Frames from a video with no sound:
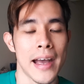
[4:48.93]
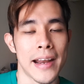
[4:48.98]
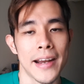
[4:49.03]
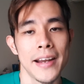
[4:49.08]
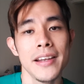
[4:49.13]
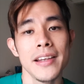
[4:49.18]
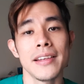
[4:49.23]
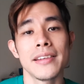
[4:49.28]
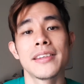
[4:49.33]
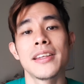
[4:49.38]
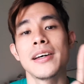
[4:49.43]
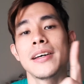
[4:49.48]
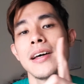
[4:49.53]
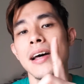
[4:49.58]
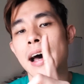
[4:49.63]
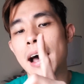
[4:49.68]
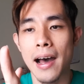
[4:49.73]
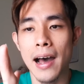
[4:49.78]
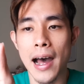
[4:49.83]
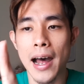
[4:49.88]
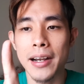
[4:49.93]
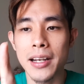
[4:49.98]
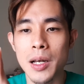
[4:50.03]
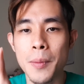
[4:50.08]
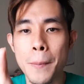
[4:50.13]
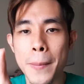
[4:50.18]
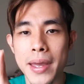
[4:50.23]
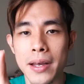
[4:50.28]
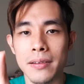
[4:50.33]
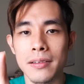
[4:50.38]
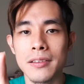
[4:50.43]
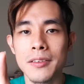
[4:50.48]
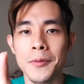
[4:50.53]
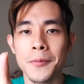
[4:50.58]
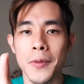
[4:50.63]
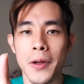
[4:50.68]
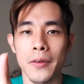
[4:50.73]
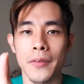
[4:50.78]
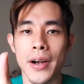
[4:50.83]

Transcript: and then the other meal